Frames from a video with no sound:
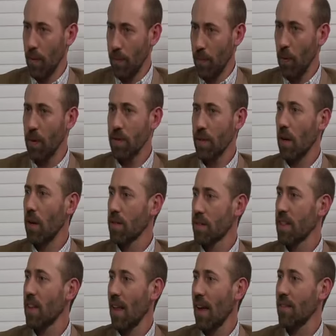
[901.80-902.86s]
reporters all
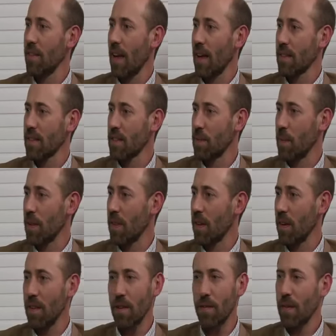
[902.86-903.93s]
still have desks, but
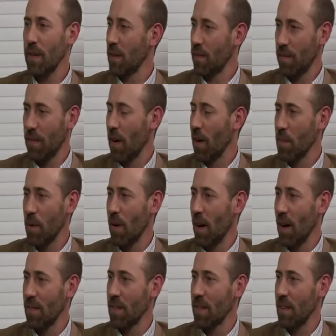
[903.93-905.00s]
they're in the field far more
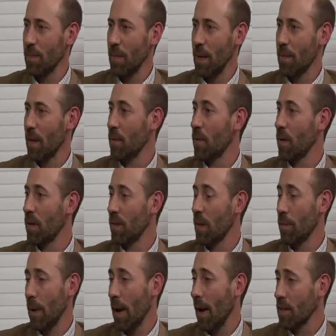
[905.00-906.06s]
often than maybe they would have in
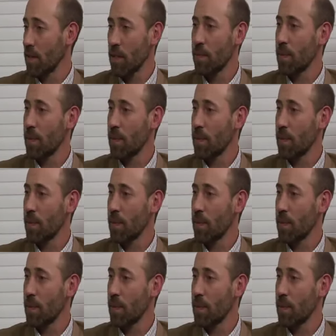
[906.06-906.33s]
the past,